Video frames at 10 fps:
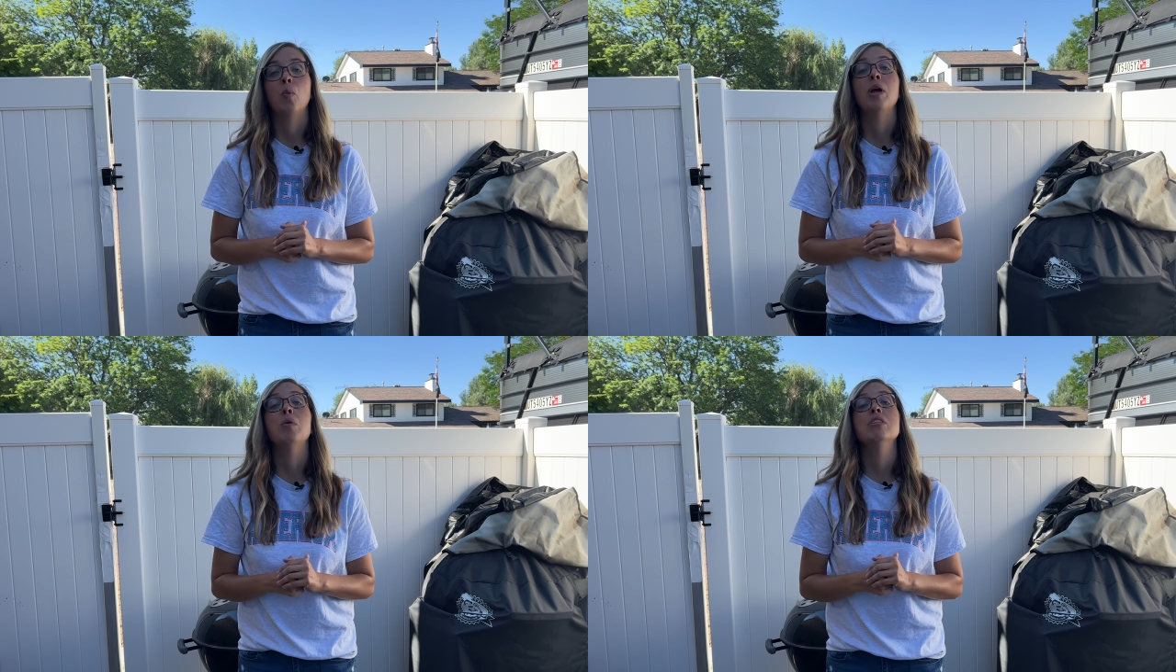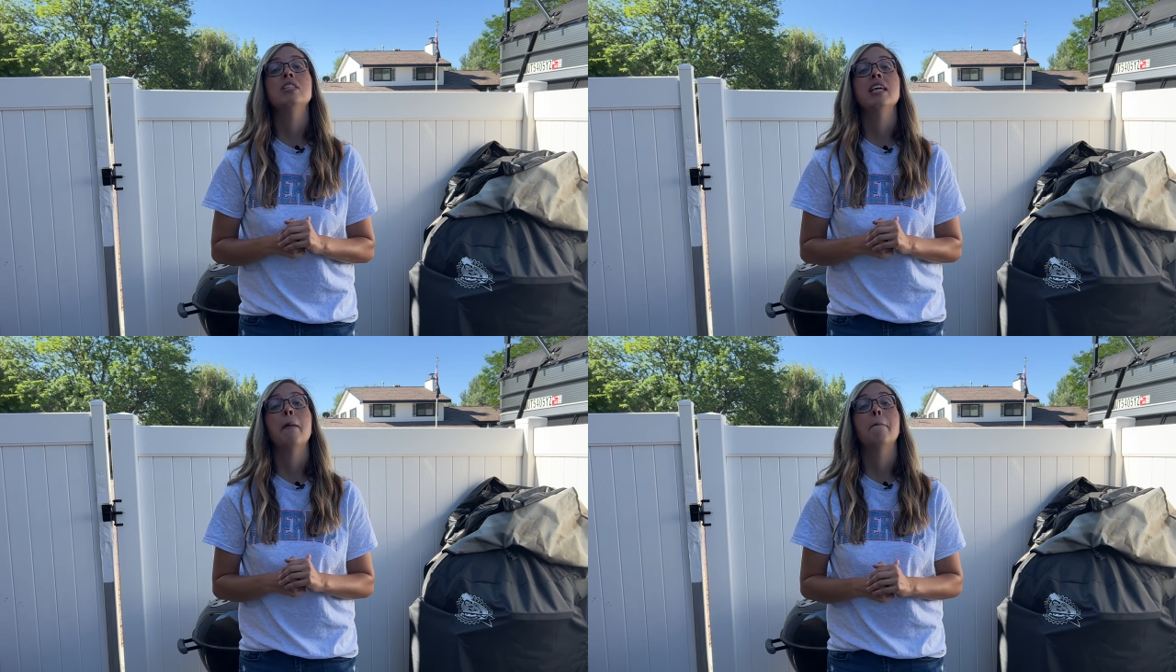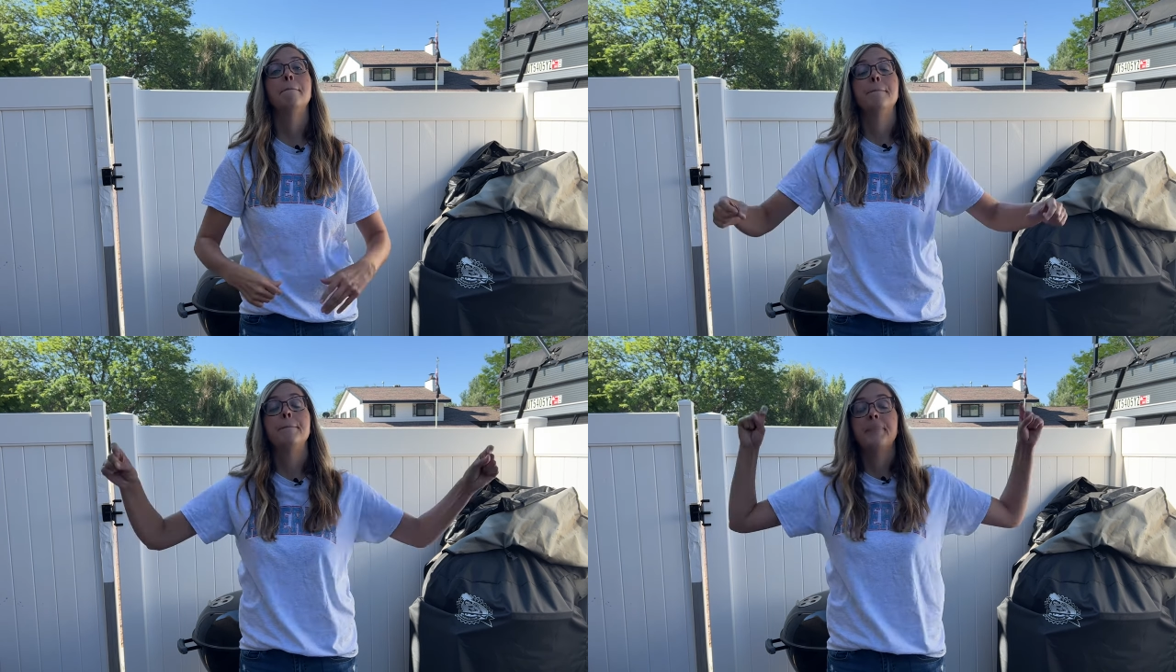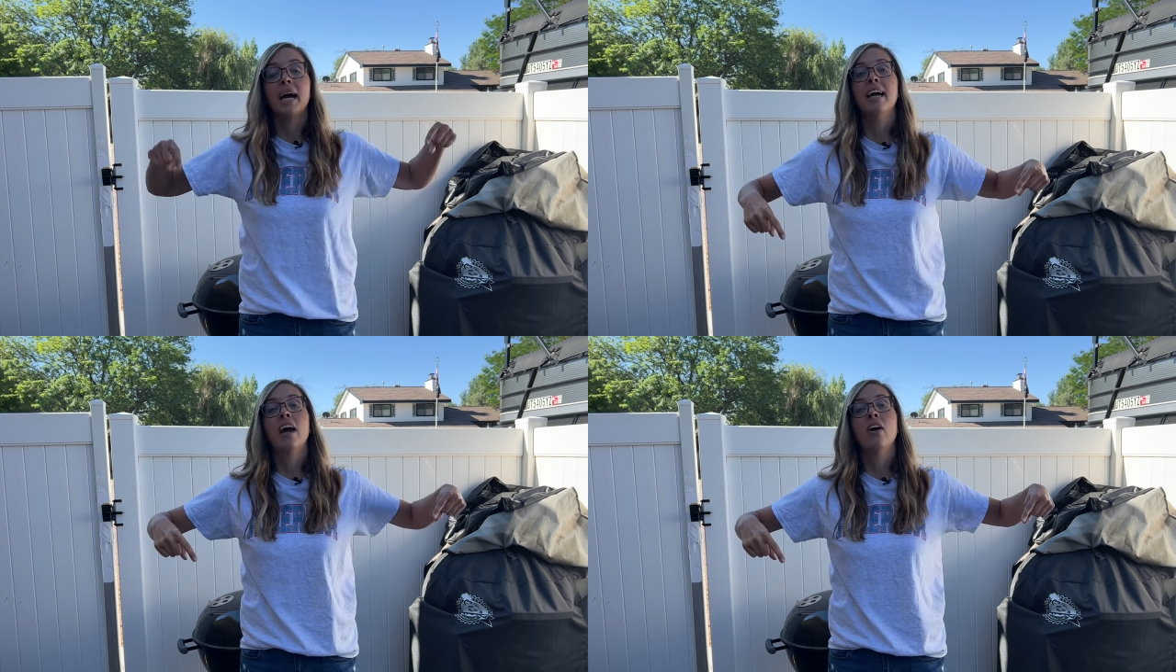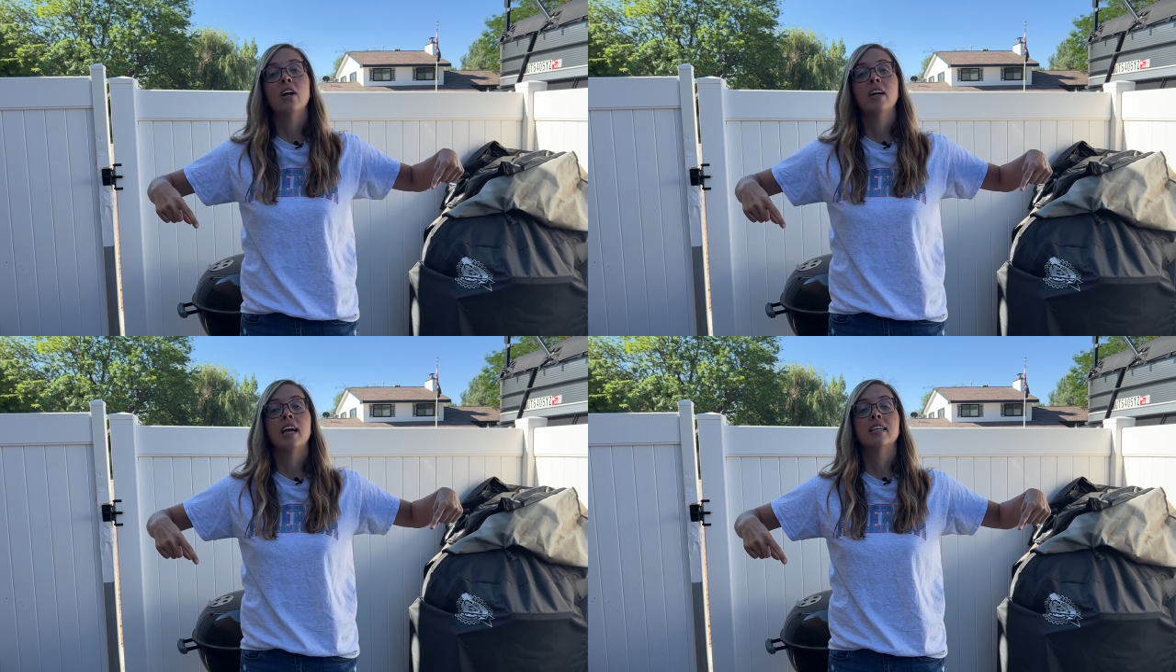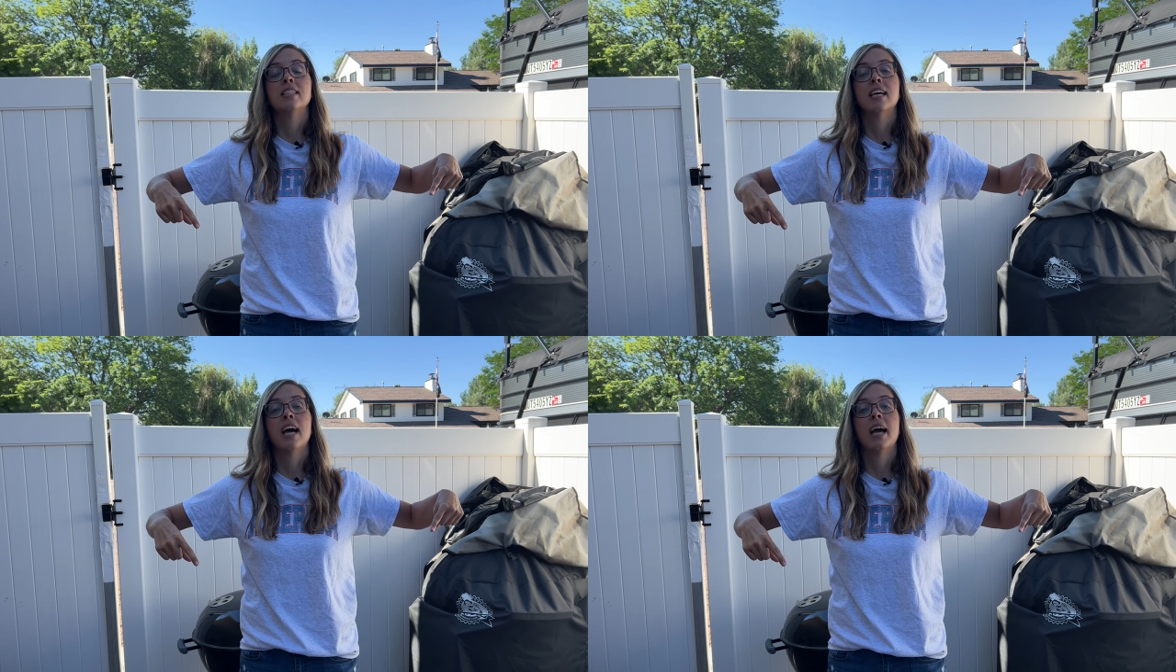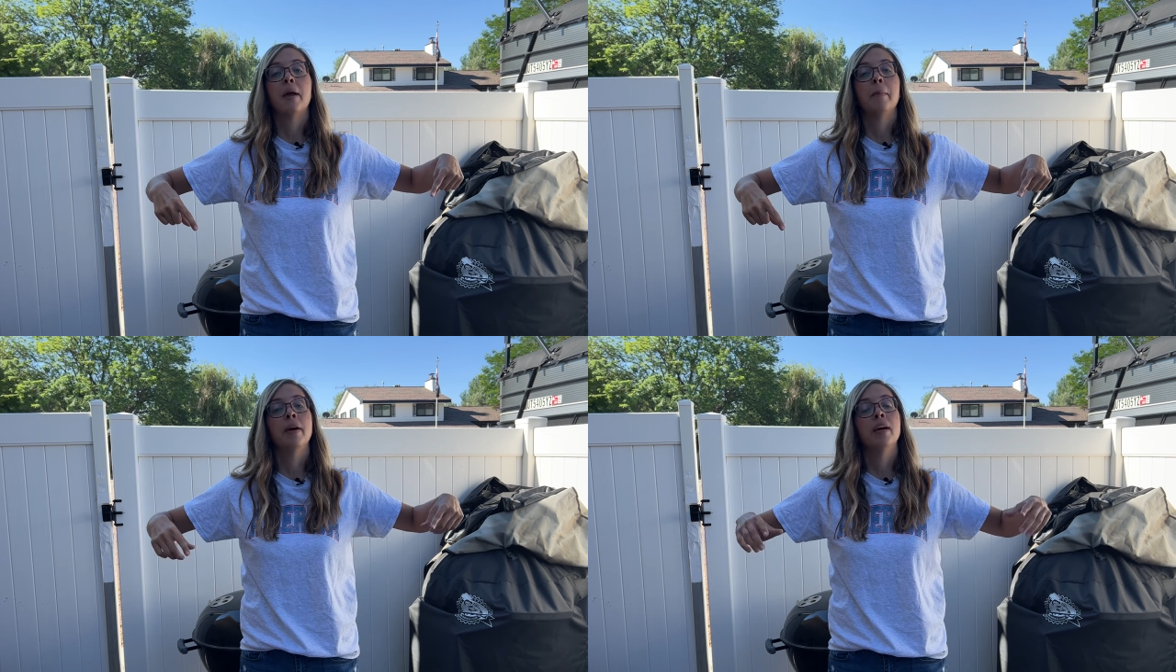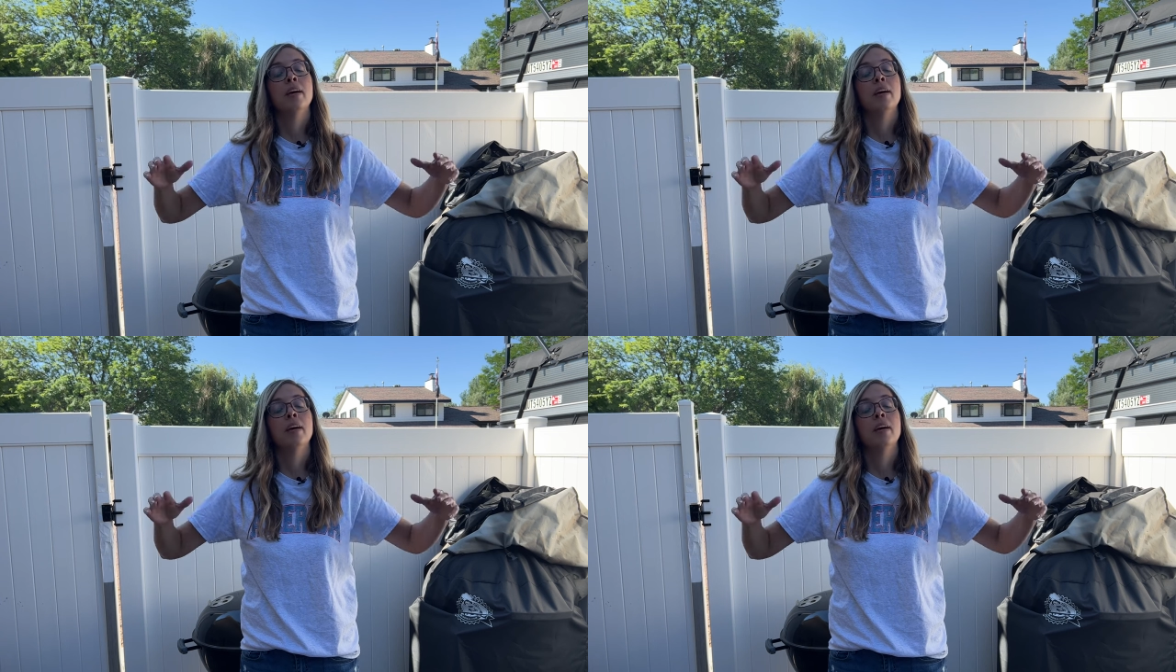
We will see you back out here next time.